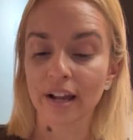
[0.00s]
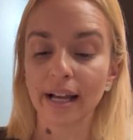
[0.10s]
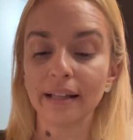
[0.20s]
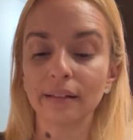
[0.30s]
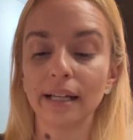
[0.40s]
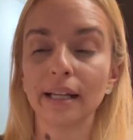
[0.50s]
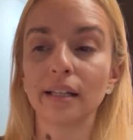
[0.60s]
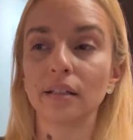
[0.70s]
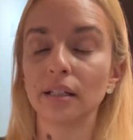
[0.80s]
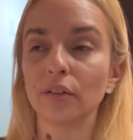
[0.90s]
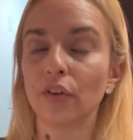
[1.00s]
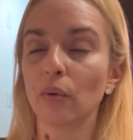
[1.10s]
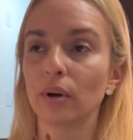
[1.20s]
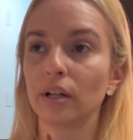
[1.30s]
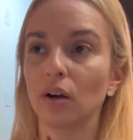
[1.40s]
and then if I
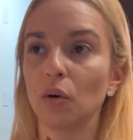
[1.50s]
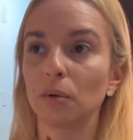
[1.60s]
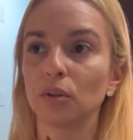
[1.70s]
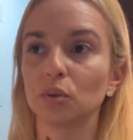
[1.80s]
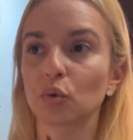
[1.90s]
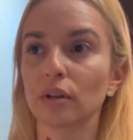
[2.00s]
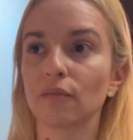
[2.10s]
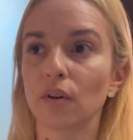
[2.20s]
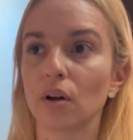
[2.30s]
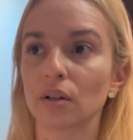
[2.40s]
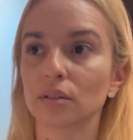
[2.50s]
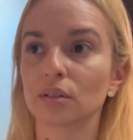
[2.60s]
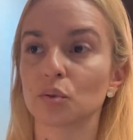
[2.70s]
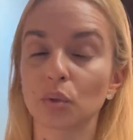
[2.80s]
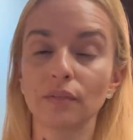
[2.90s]
want to upload 3 vlogs,
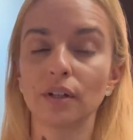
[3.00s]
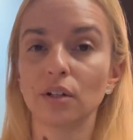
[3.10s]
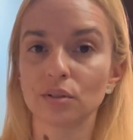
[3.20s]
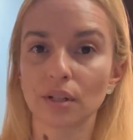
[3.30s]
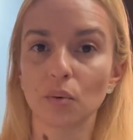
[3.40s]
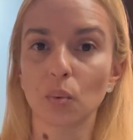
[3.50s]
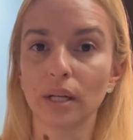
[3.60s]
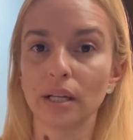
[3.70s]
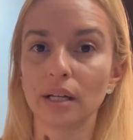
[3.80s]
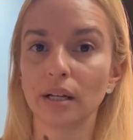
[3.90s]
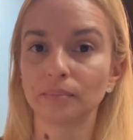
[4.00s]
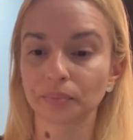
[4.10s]
3 videos a week,